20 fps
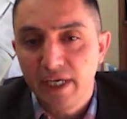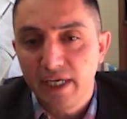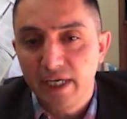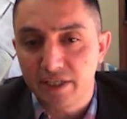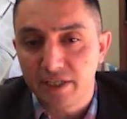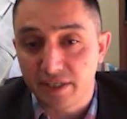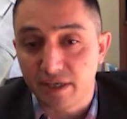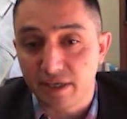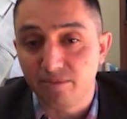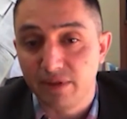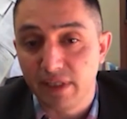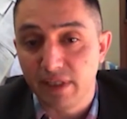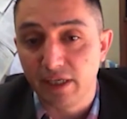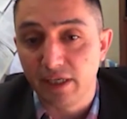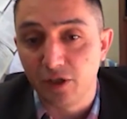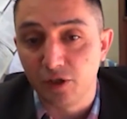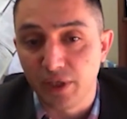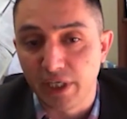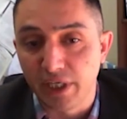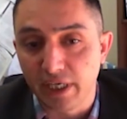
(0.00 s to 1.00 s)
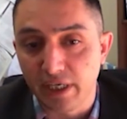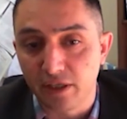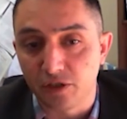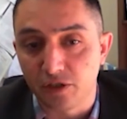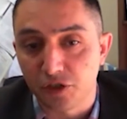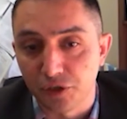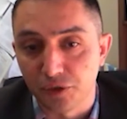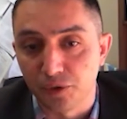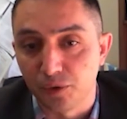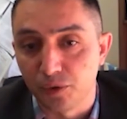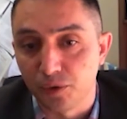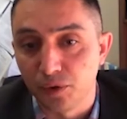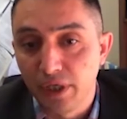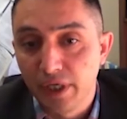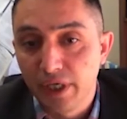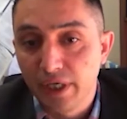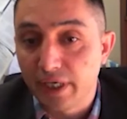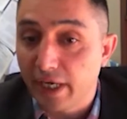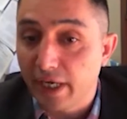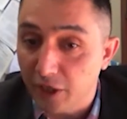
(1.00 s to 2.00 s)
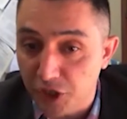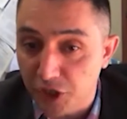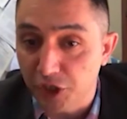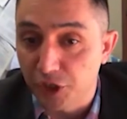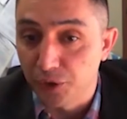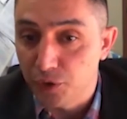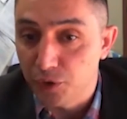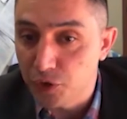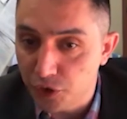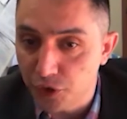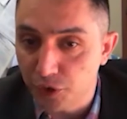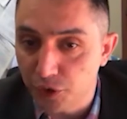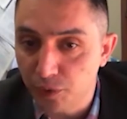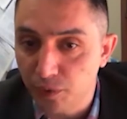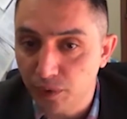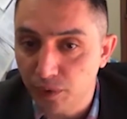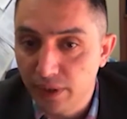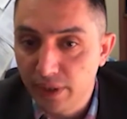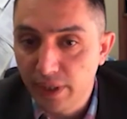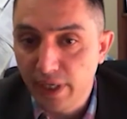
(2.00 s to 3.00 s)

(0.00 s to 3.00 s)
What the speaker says: is something you need to get used to